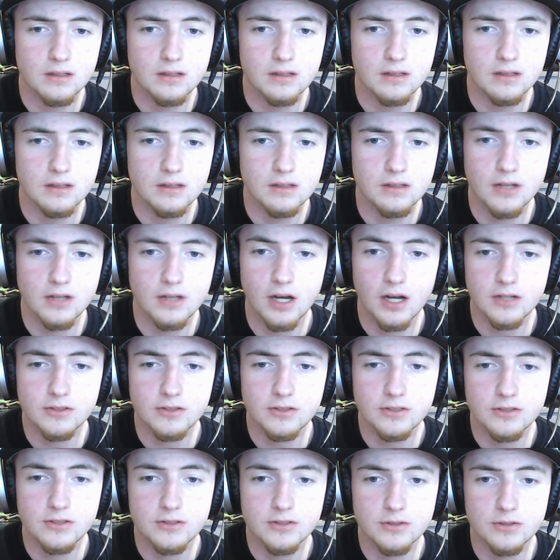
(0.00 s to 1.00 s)

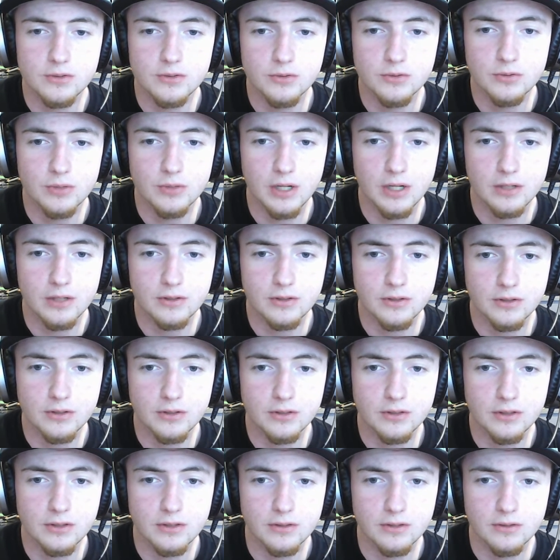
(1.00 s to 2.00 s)
Dodgers to
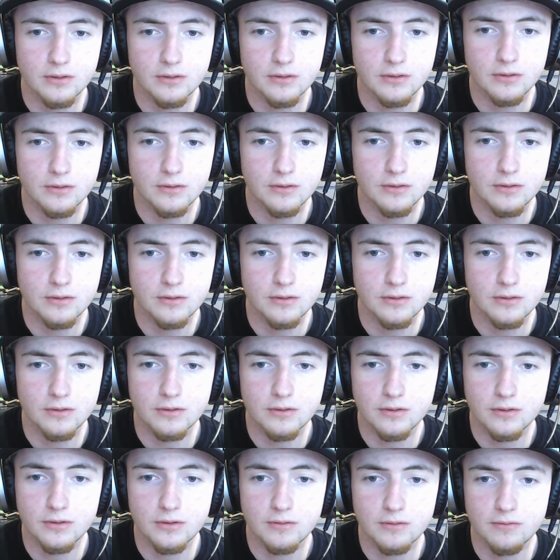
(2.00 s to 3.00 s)
under
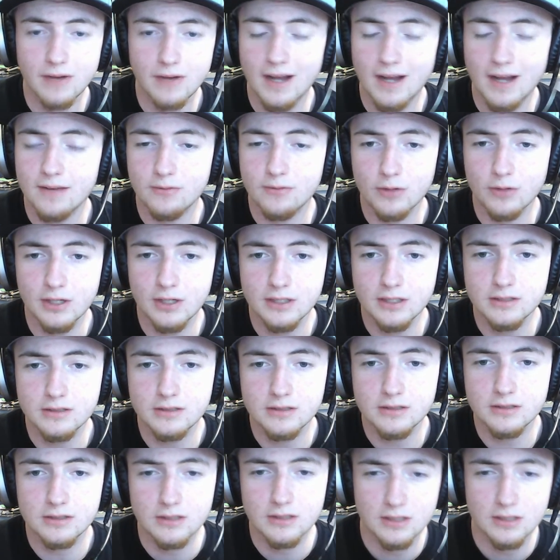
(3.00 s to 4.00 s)
5
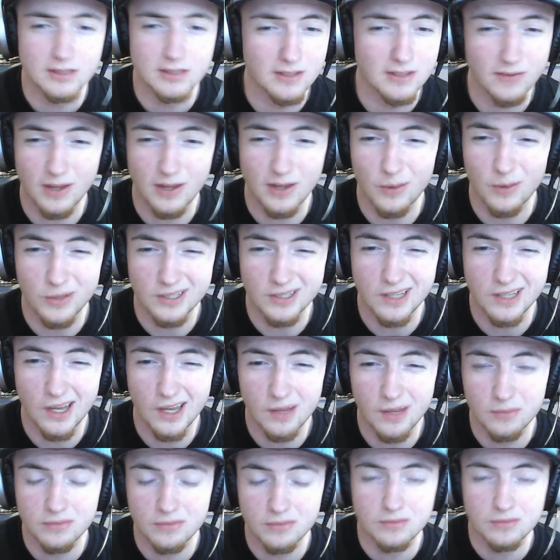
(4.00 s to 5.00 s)
runs, except for that one
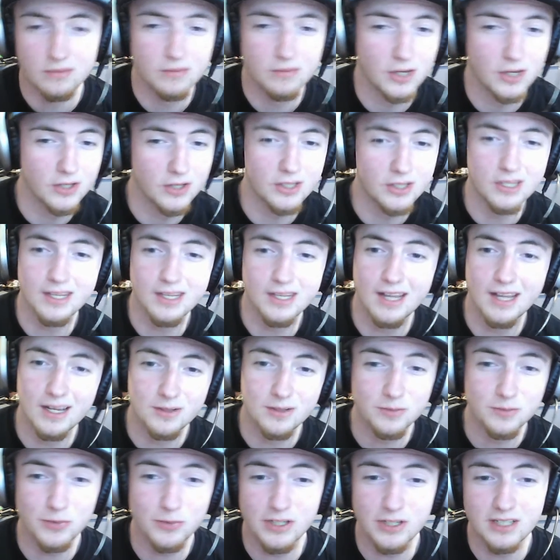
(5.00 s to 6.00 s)
game. Other than that, it's
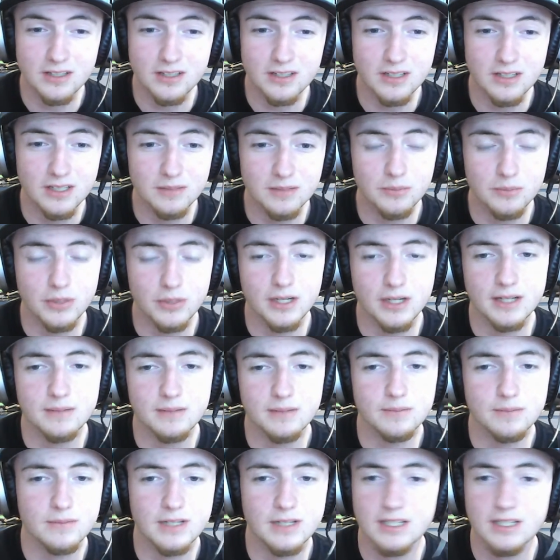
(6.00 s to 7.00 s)
pretty good, but
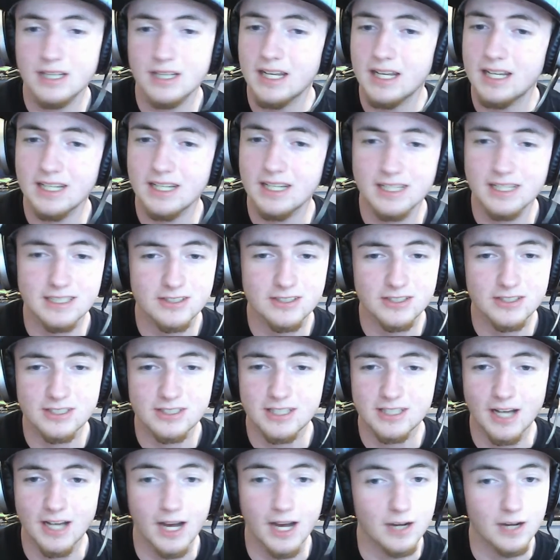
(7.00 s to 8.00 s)
hitting has just
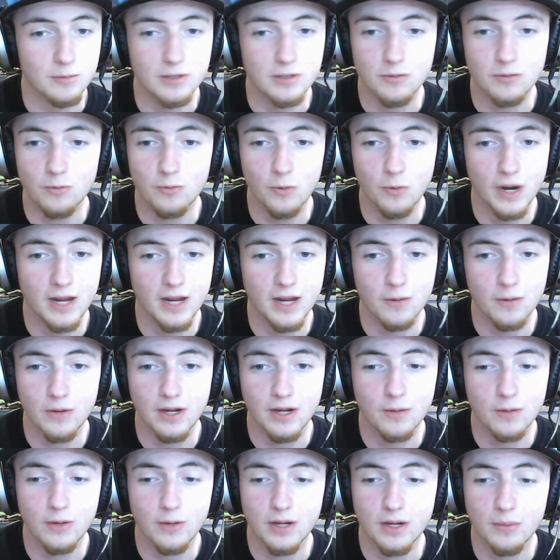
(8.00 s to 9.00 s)
got to be way, way,
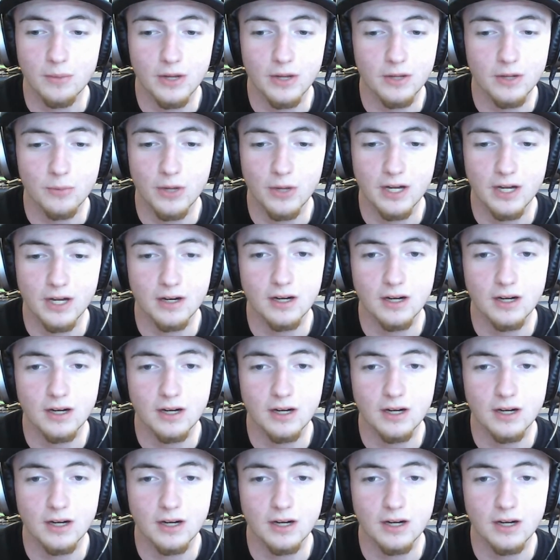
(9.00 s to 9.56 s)
way better.